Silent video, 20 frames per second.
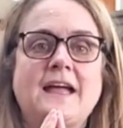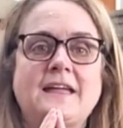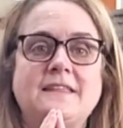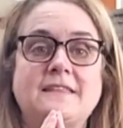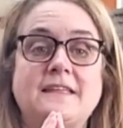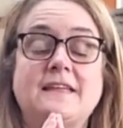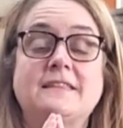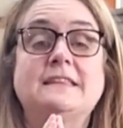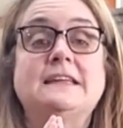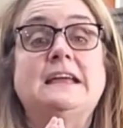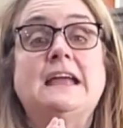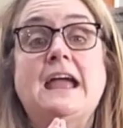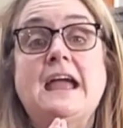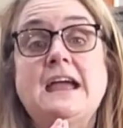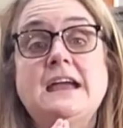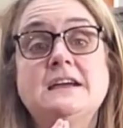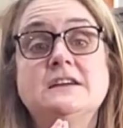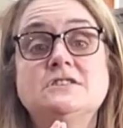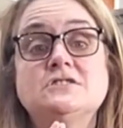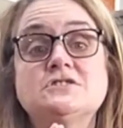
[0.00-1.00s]
And then the
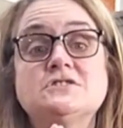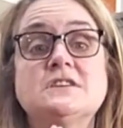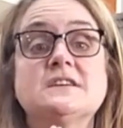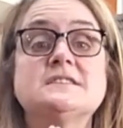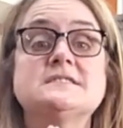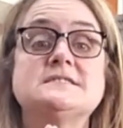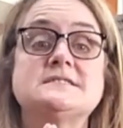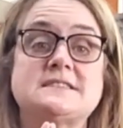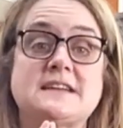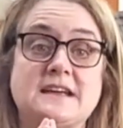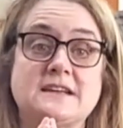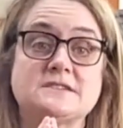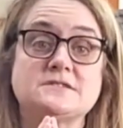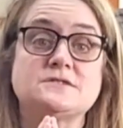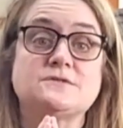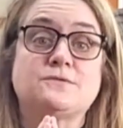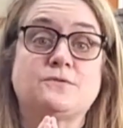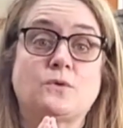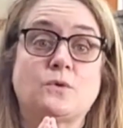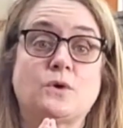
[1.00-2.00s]
H
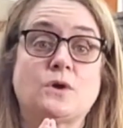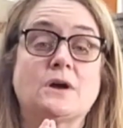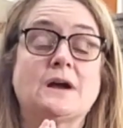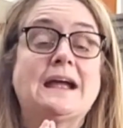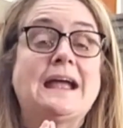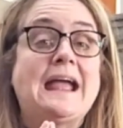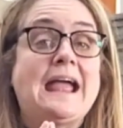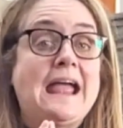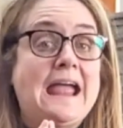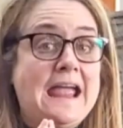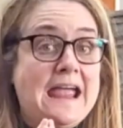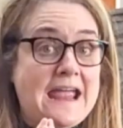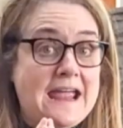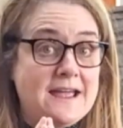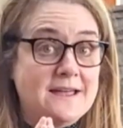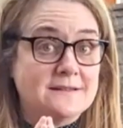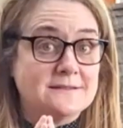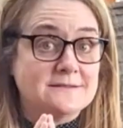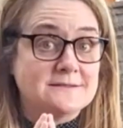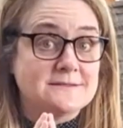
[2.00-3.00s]
stands for
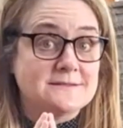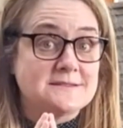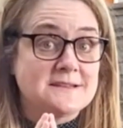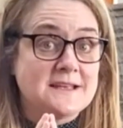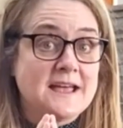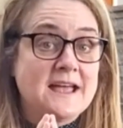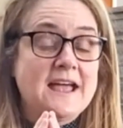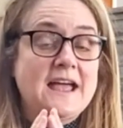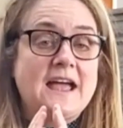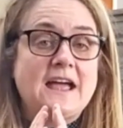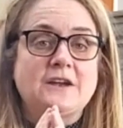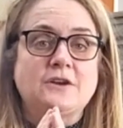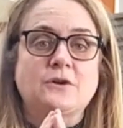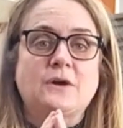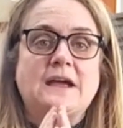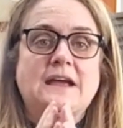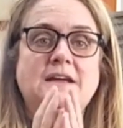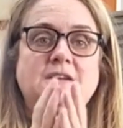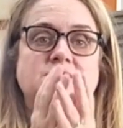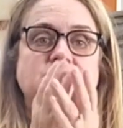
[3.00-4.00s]
hands. And
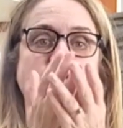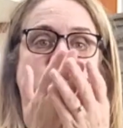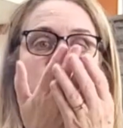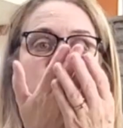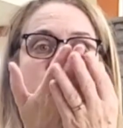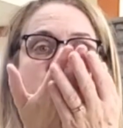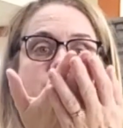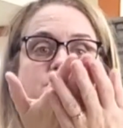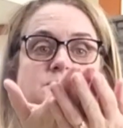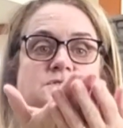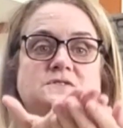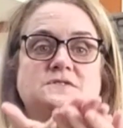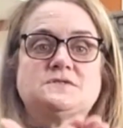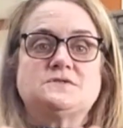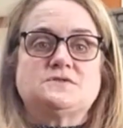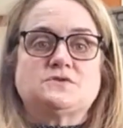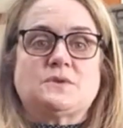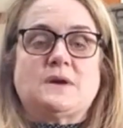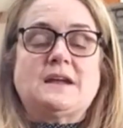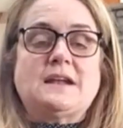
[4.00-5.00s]
your hands are going to come
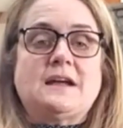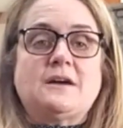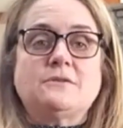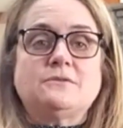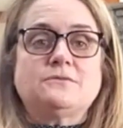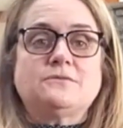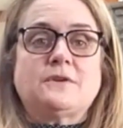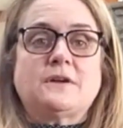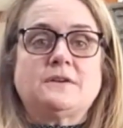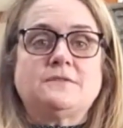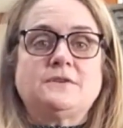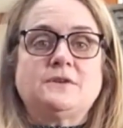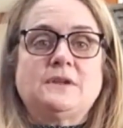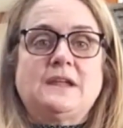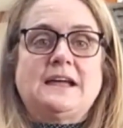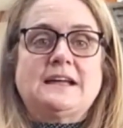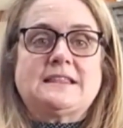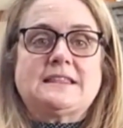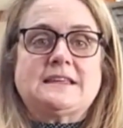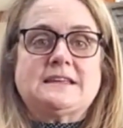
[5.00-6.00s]
straight out in front of you
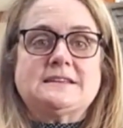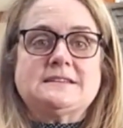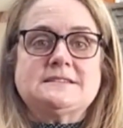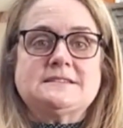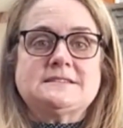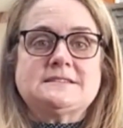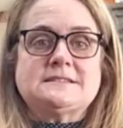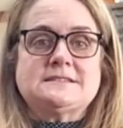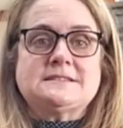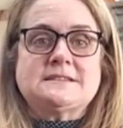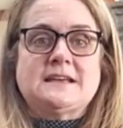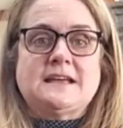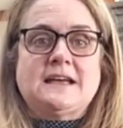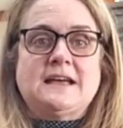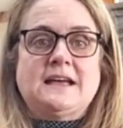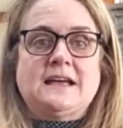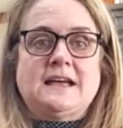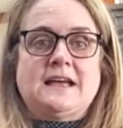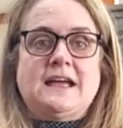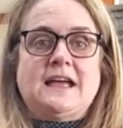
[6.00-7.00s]
like this.
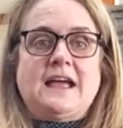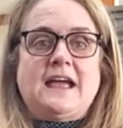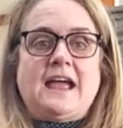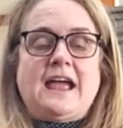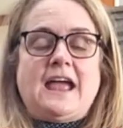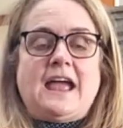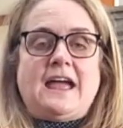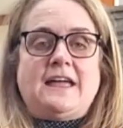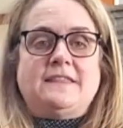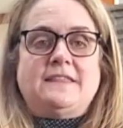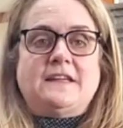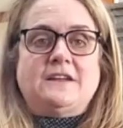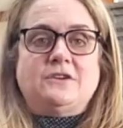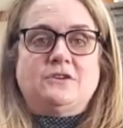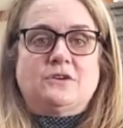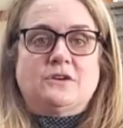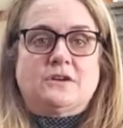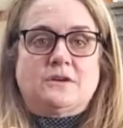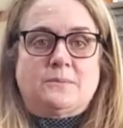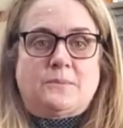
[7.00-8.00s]
And then
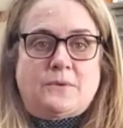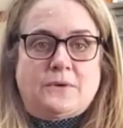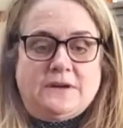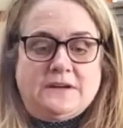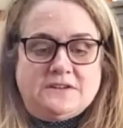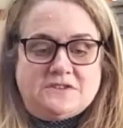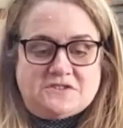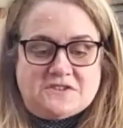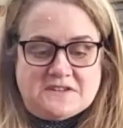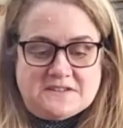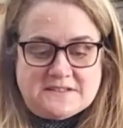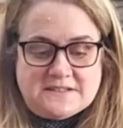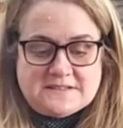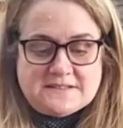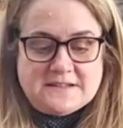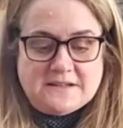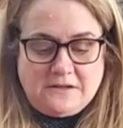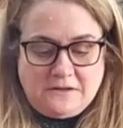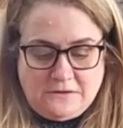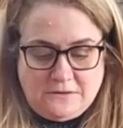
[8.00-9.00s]
you're going to bring
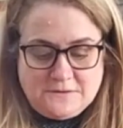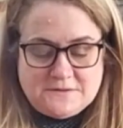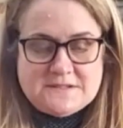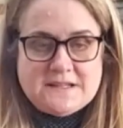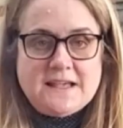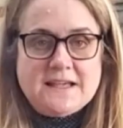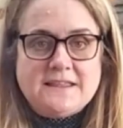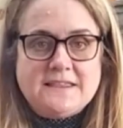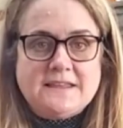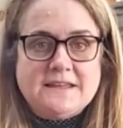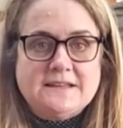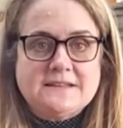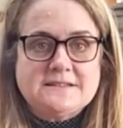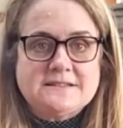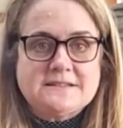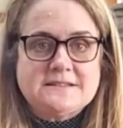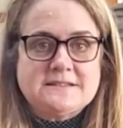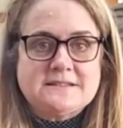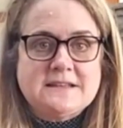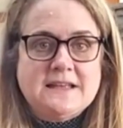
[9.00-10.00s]
Jesus in close like
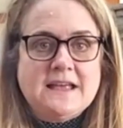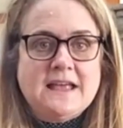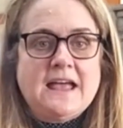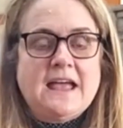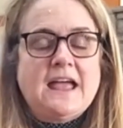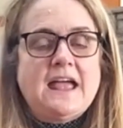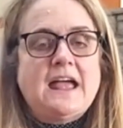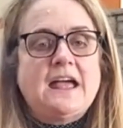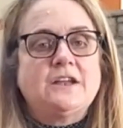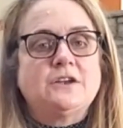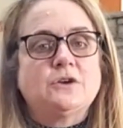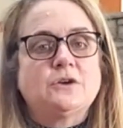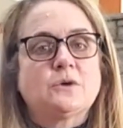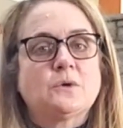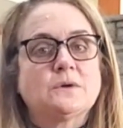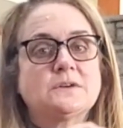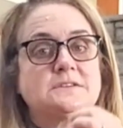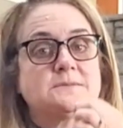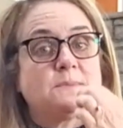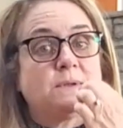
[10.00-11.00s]
this, and you're
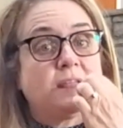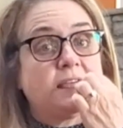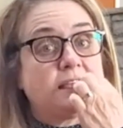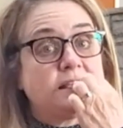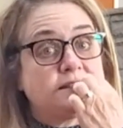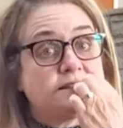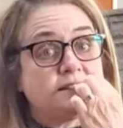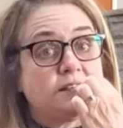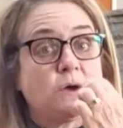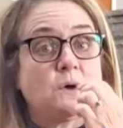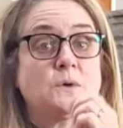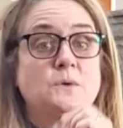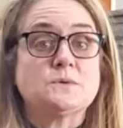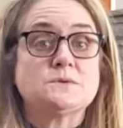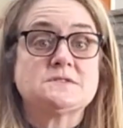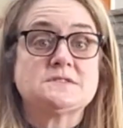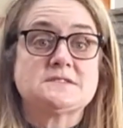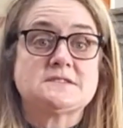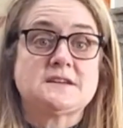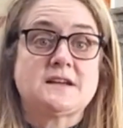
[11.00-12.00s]
going to place the
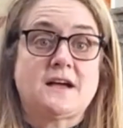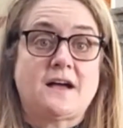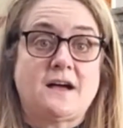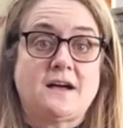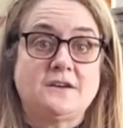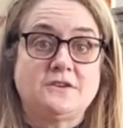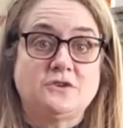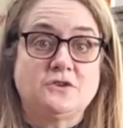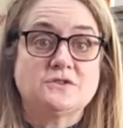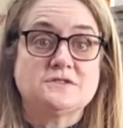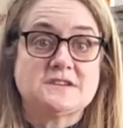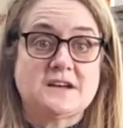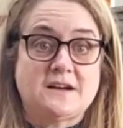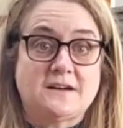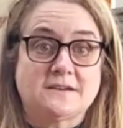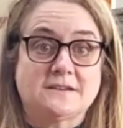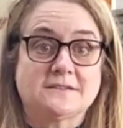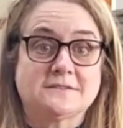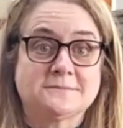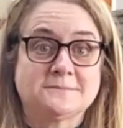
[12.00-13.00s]
host on your
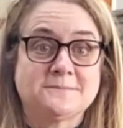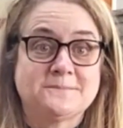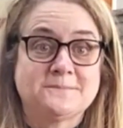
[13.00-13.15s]
tongue.